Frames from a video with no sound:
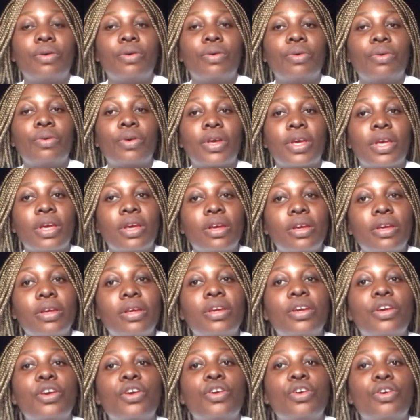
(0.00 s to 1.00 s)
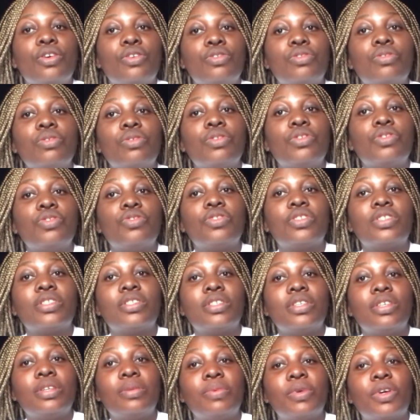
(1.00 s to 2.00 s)
Okay, so you
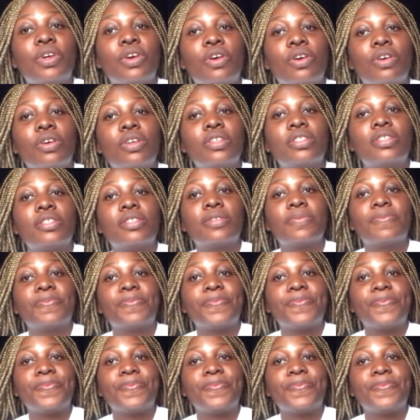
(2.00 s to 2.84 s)
see, because